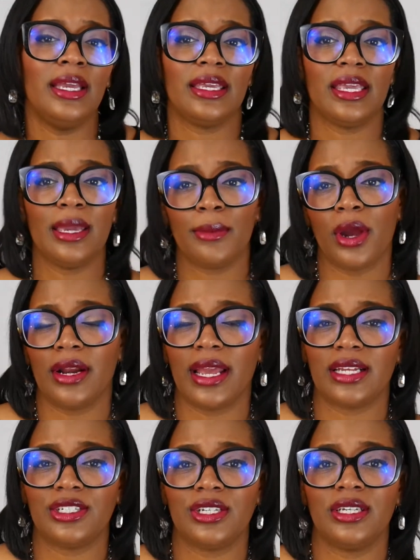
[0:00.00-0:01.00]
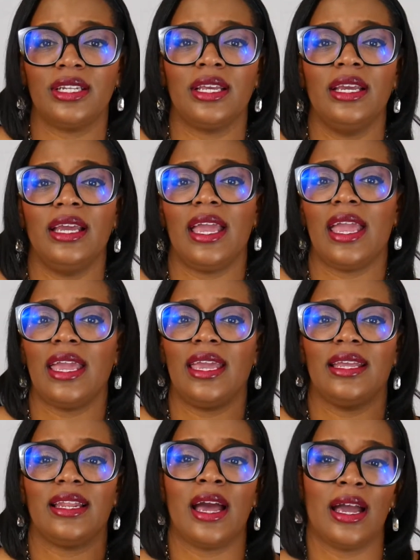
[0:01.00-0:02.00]
Kim Kardashian,
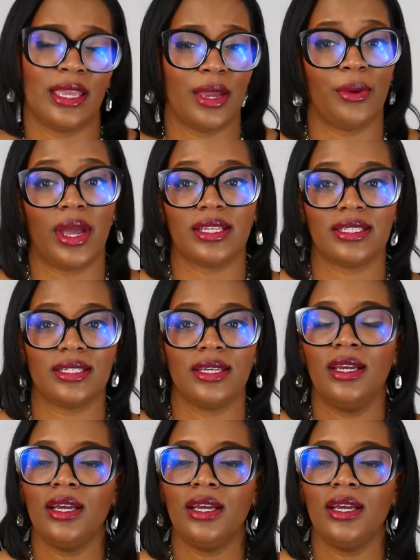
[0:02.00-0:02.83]
and Kanye West.